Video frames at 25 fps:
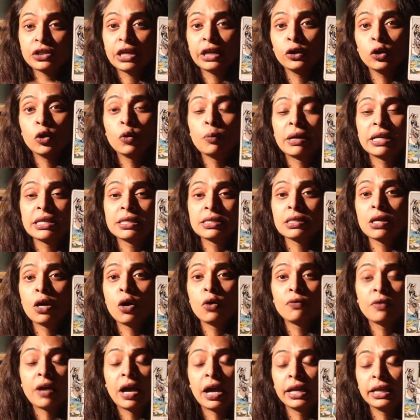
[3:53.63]
I know
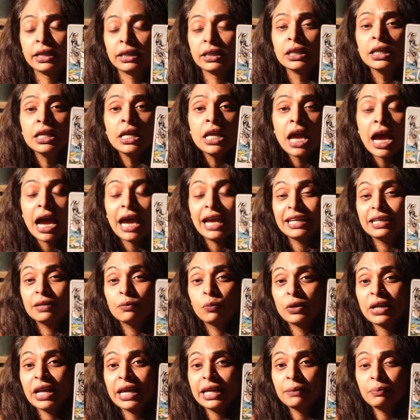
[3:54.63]
myself, I
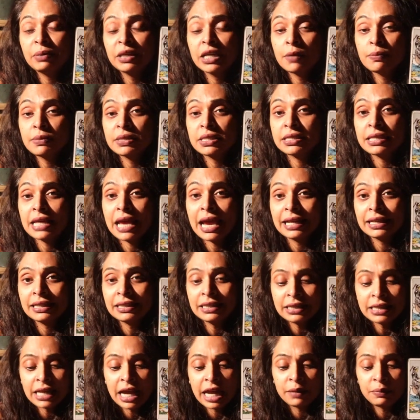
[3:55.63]
when I become
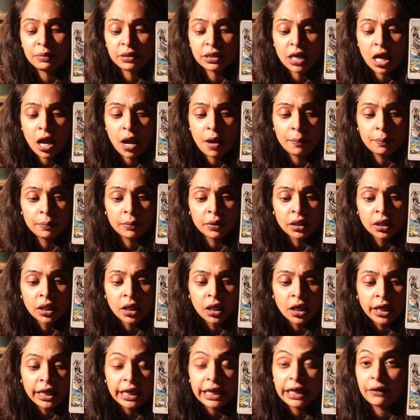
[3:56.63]
stagnant, I become
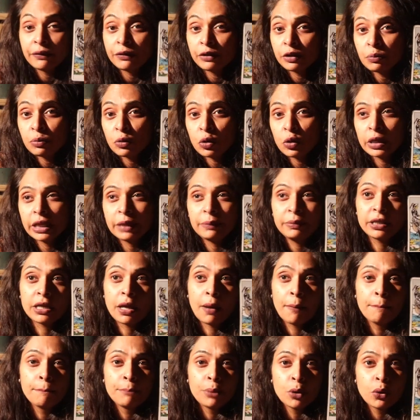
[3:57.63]
irritable, I
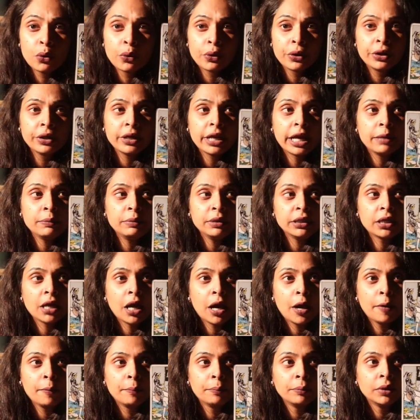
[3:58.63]
become bored, I
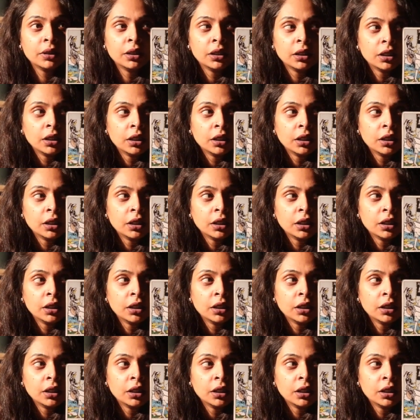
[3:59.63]
become